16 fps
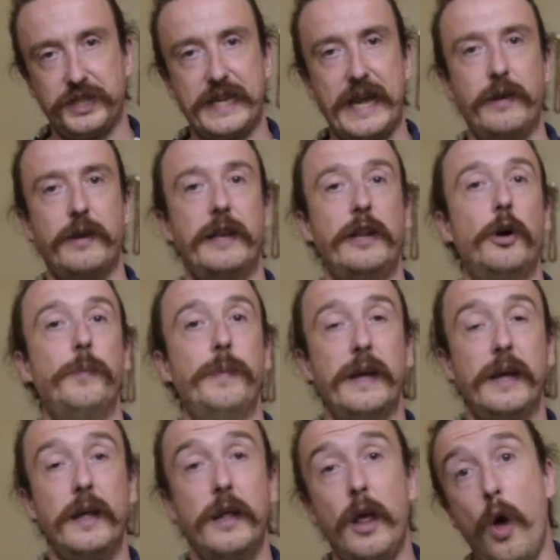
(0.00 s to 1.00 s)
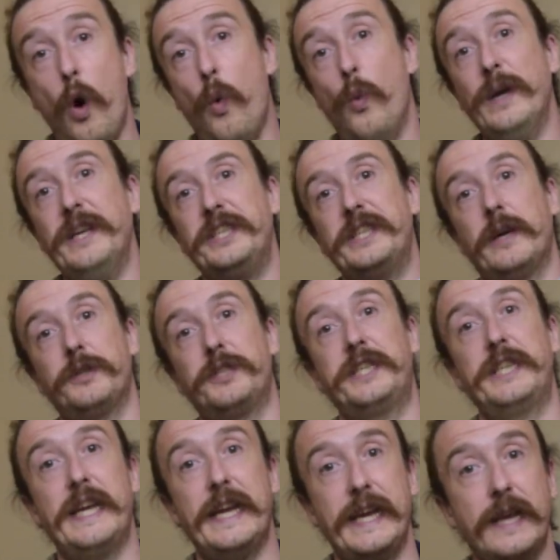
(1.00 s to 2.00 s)
down a little bit. We shall
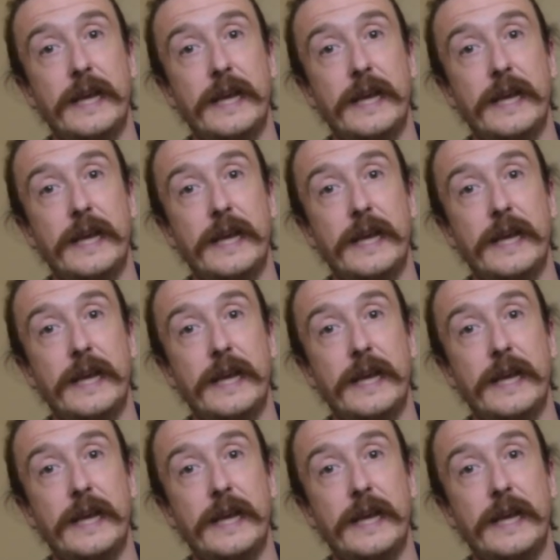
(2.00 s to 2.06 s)
see.